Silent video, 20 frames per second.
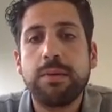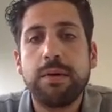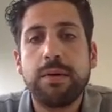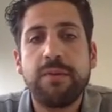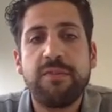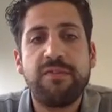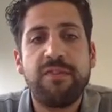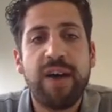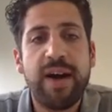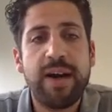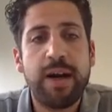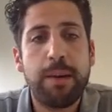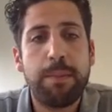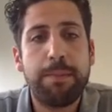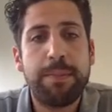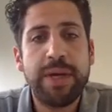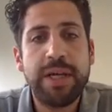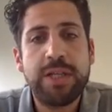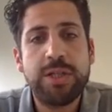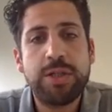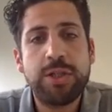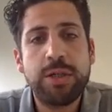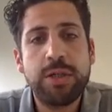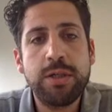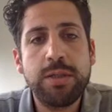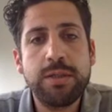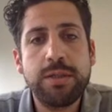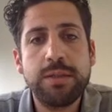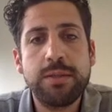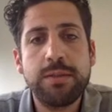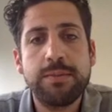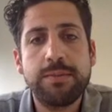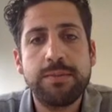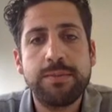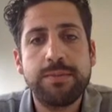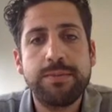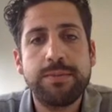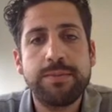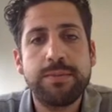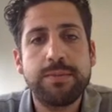Final pictures.
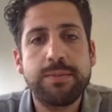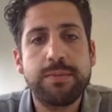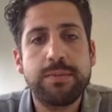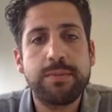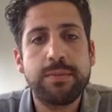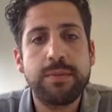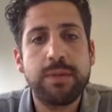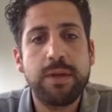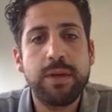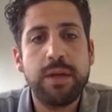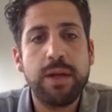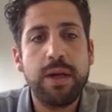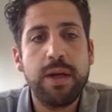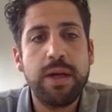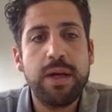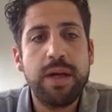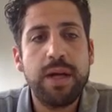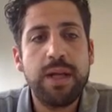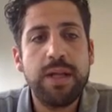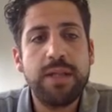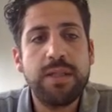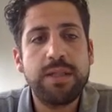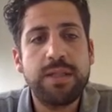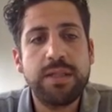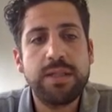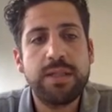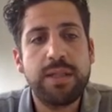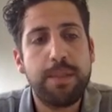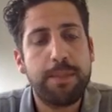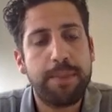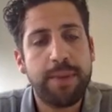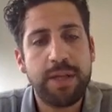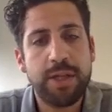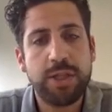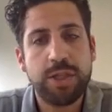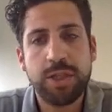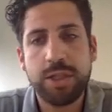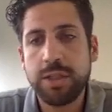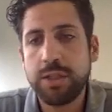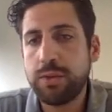And this is the
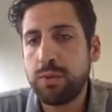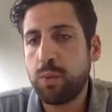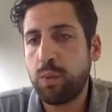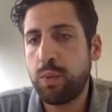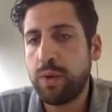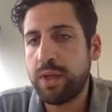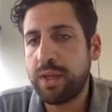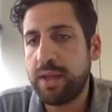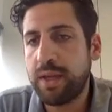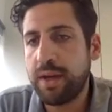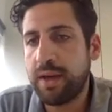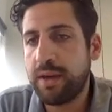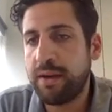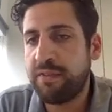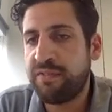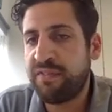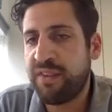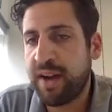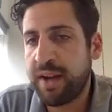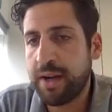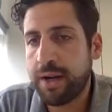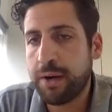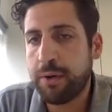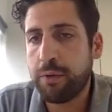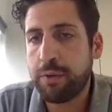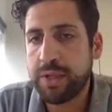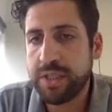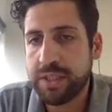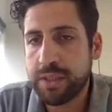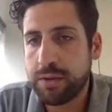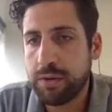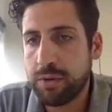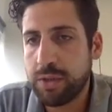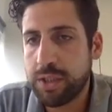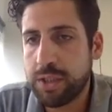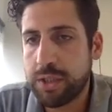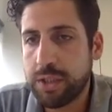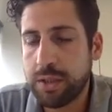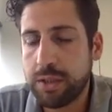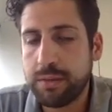patient with the final
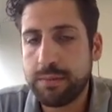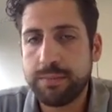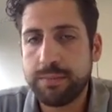restoration.